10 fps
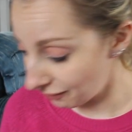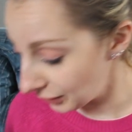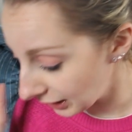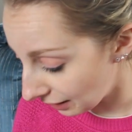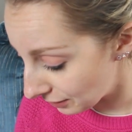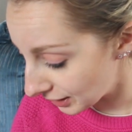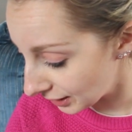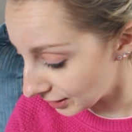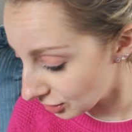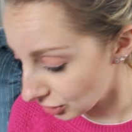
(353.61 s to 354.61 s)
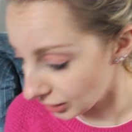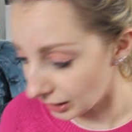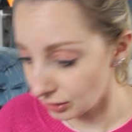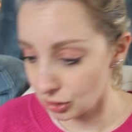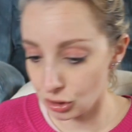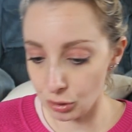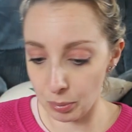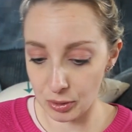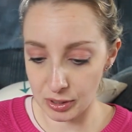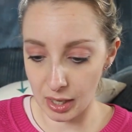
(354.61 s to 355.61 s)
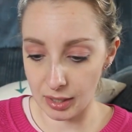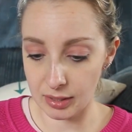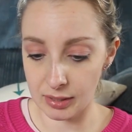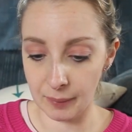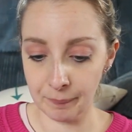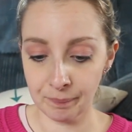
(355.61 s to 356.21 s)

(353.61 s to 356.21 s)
I feel like everything is just like super size.